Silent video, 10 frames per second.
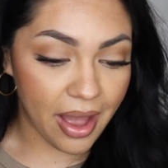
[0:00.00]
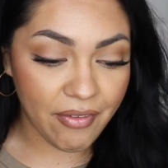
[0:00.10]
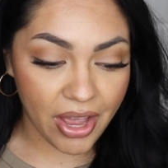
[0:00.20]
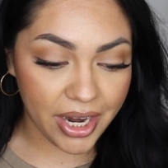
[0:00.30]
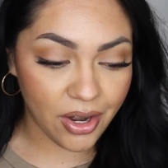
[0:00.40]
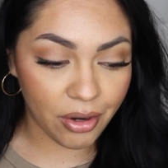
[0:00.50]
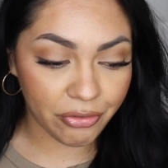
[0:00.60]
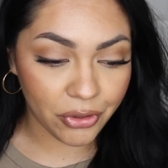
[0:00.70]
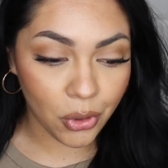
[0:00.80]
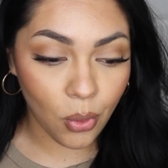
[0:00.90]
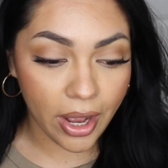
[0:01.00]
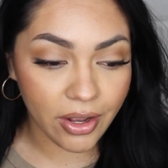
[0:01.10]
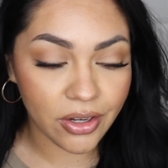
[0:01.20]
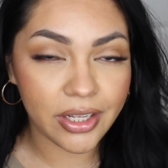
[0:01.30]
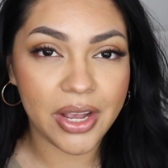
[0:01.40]
I've had it on for a
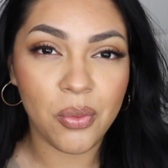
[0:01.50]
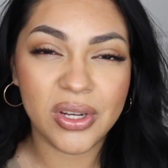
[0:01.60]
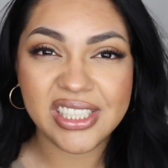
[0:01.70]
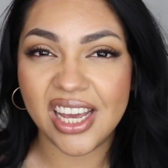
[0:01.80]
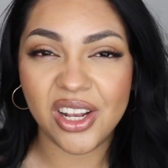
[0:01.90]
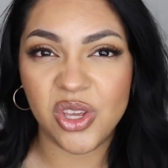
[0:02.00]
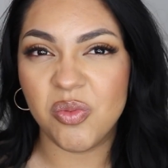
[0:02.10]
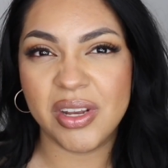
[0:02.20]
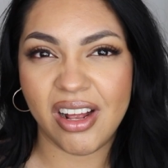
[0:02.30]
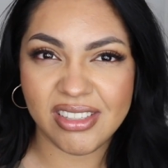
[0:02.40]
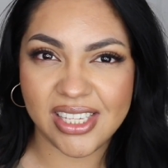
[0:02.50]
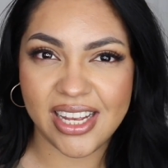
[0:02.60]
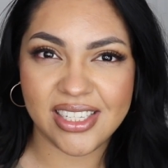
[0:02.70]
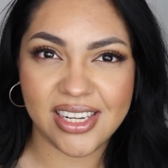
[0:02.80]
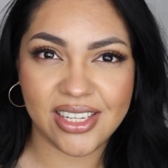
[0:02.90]
while. It was kind of humid
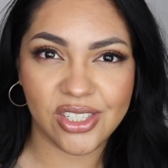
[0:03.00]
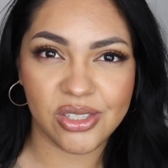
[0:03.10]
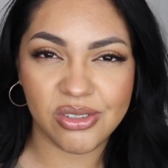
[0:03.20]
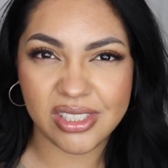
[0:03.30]
outside today too.